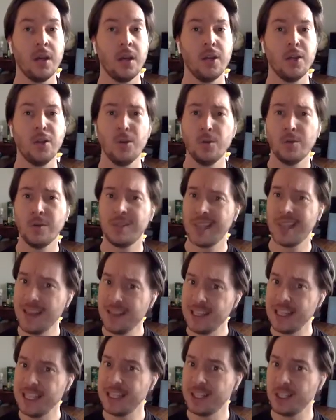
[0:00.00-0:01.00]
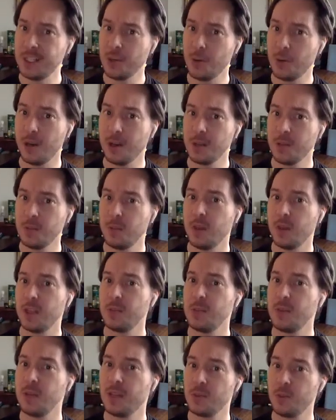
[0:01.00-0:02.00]
you sent this to us, but it's
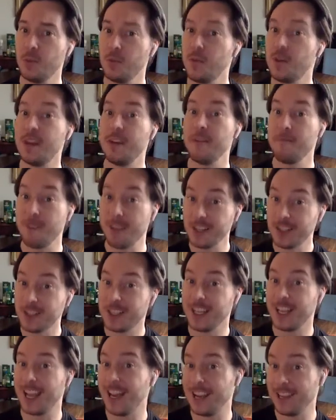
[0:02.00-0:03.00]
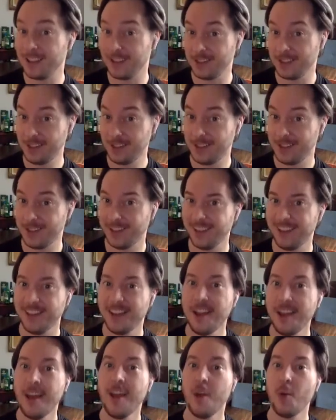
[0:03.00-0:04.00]
because we've been investigating this.
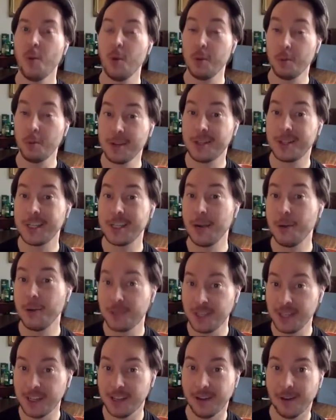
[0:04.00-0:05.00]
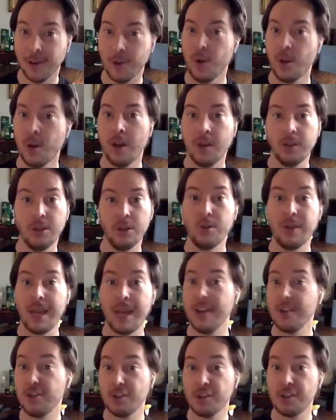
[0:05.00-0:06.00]
We reached out to you. You
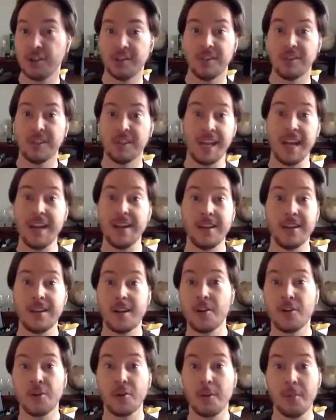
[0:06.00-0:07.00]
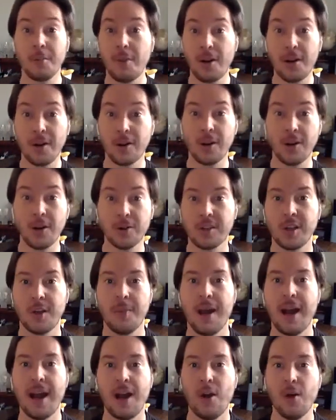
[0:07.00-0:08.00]
can't just send it under embargo
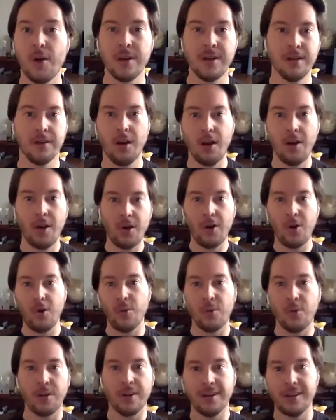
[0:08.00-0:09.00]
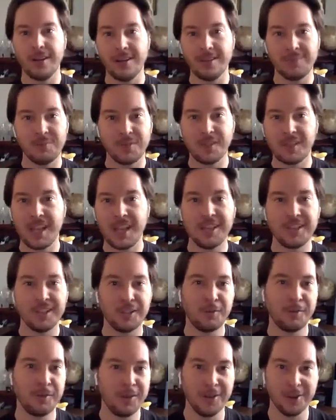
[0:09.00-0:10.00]
somehow and, oh, we're in a
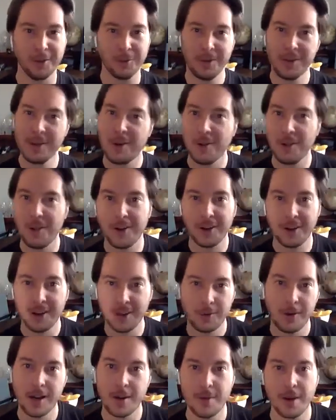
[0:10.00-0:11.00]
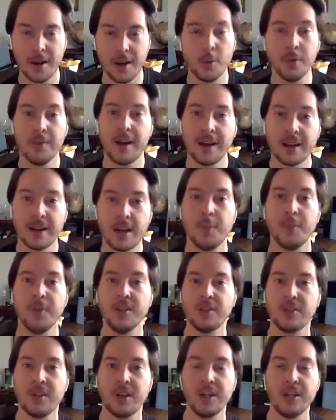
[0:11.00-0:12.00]
stasis field, we no longer can write about it. We've had
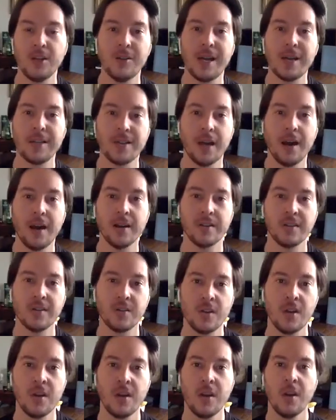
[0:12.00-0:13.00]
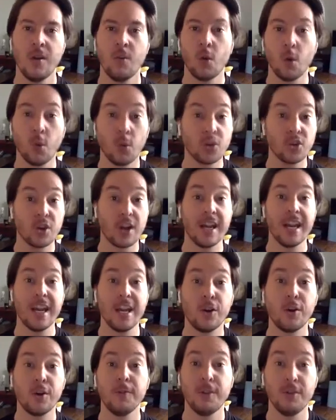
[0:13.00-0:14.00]
companies try to do that to us where we're trying to
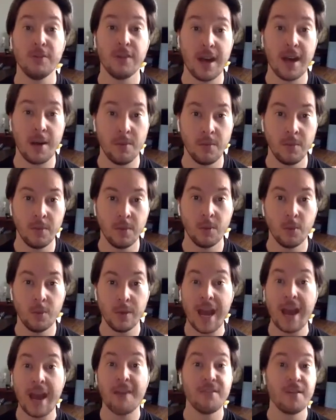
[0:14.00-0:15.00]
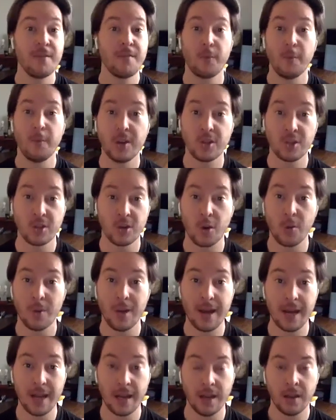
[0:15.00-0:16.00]
interview them. We have the information
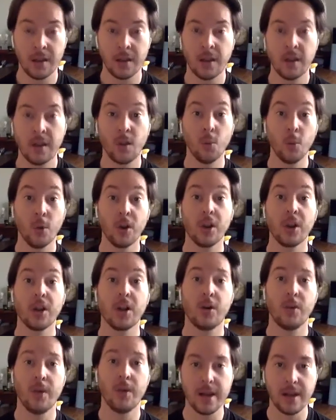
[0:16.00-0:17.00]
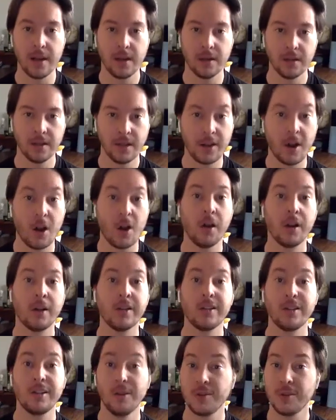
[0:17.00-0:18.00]
already. We're going to run it. Like our
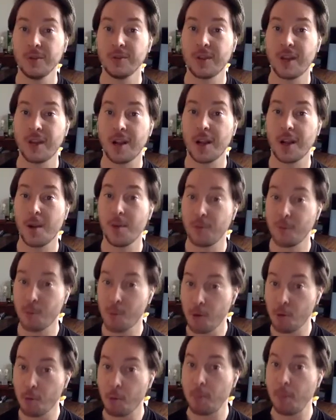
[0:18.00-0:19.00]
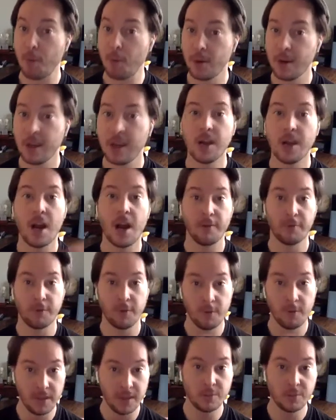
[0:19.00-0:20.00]
exclusives kind of come from our reporting, not
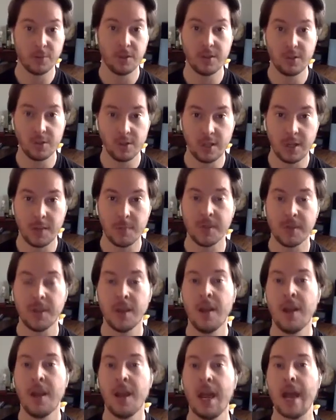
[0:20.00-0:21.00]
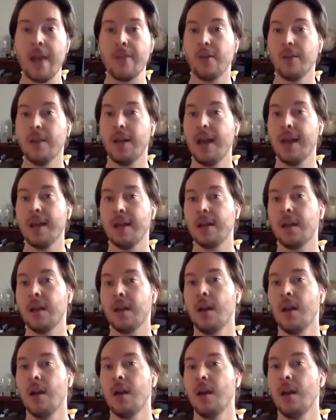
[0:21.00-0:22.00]
from these relationships. And they're like,
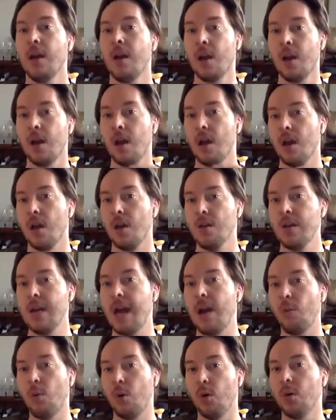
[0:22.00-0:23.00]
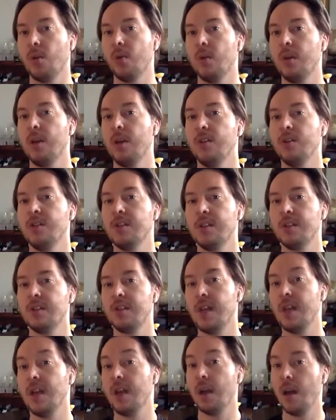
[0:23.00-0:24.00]
yeah, well, here's this
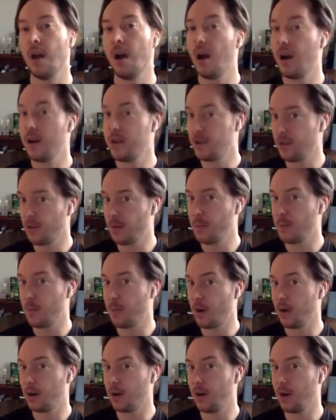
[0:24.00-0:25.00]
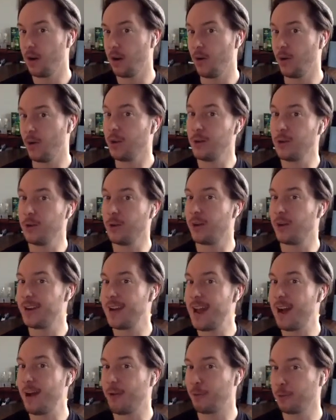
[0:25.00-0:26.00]
thing under embargo. You are
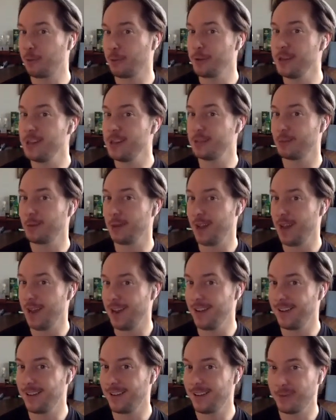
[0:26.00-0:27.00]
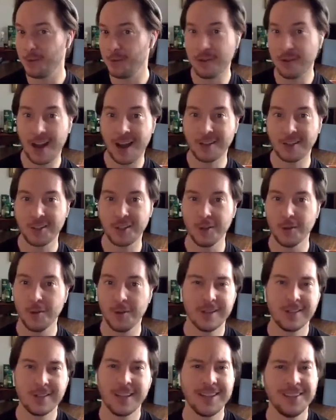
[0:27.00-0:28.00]
now freeze raid. We've got you.
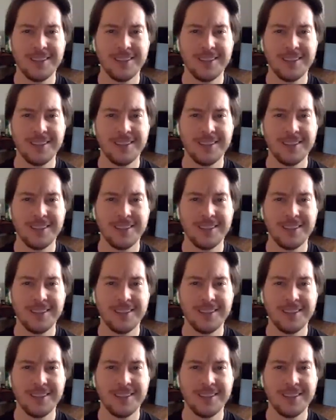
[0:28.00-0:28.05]
And it's like,